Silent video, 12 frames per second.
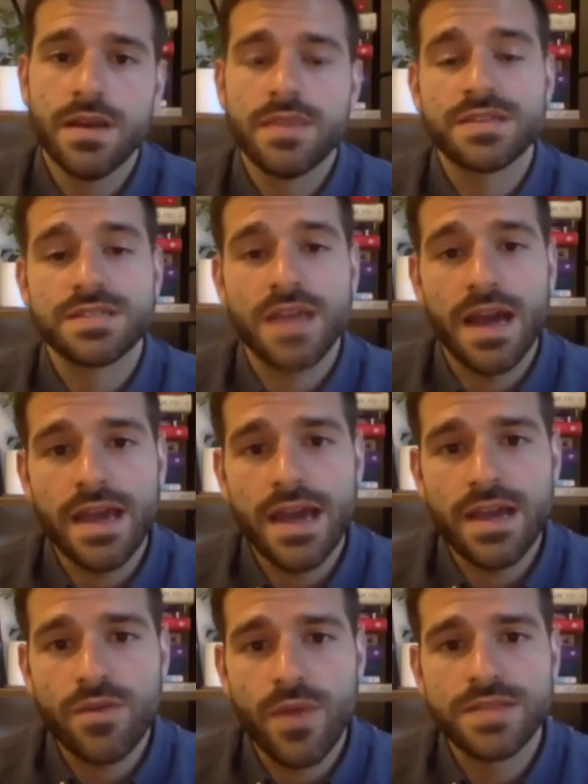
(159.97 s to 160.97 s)
The sky high
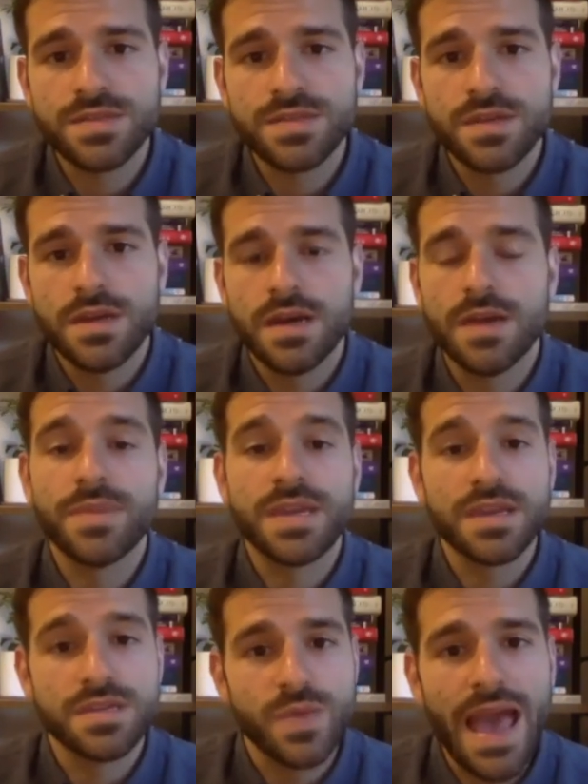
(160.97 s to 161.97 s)
rents, um,
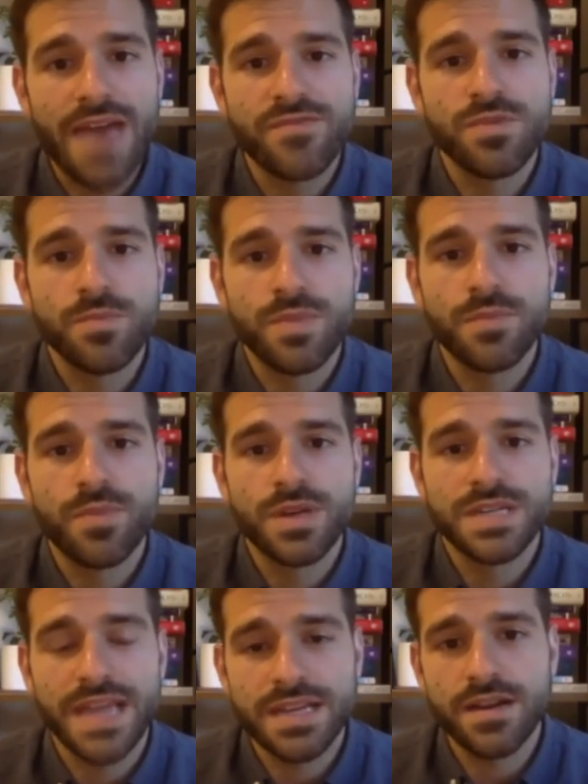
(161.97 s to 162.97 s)
because we haven't been
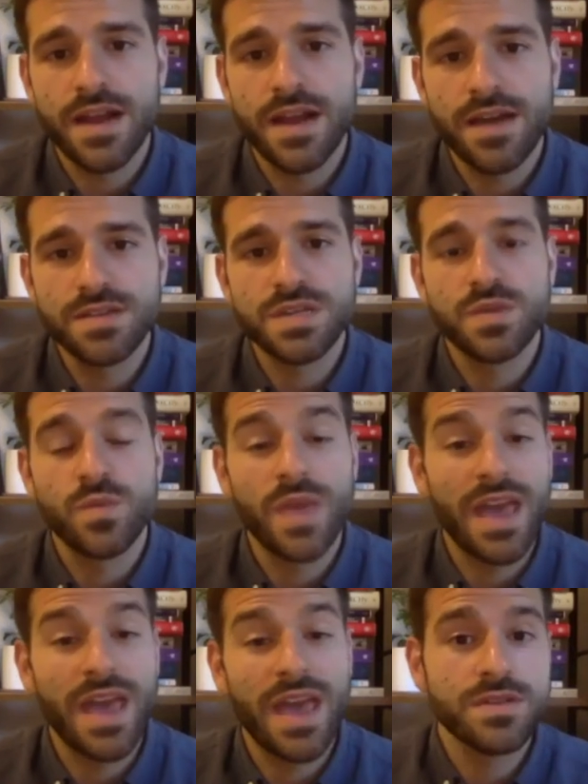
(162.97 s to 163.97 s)
protecting our housing and we
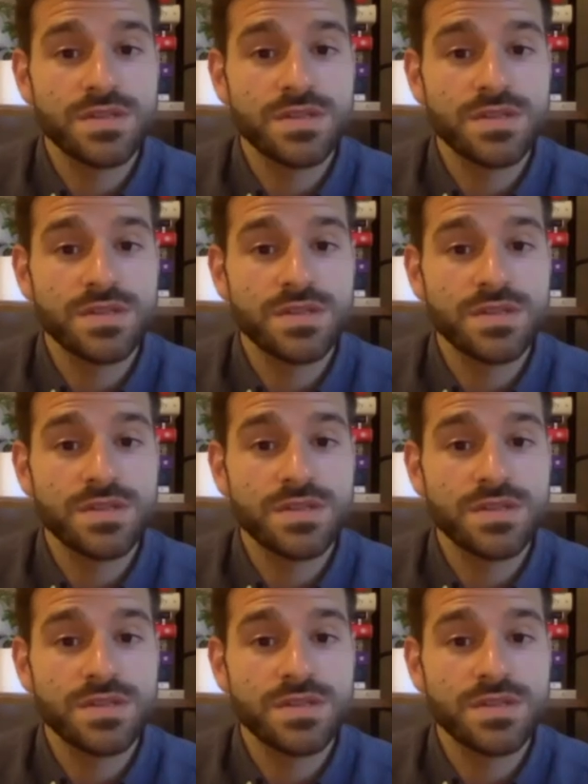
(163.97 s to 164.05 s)
haven't,